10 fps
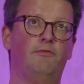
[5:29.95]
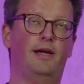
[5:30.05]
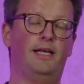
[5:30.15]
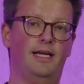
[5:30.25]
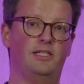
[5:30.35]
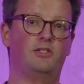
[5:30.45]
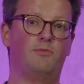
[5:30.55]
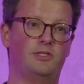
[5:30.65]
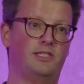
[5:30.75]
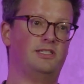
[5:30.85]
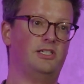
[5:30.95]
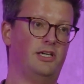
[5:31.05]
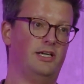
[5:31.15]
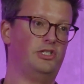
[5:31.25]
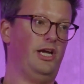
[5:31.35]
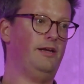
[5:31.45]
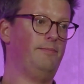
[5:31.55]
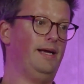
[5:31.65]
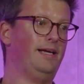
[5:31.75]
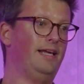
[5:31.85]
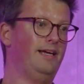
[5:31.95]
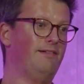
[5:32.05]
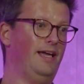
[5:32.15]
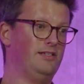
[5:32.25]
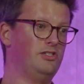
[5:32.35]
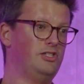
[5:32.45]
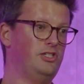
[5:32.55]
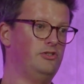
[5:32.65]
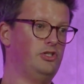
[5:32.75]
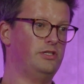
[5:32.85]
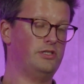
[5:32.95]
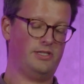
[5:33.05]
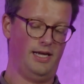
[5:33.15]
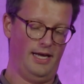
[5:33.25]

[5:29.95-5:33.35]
regulators wanting to look at shadow banking institutions,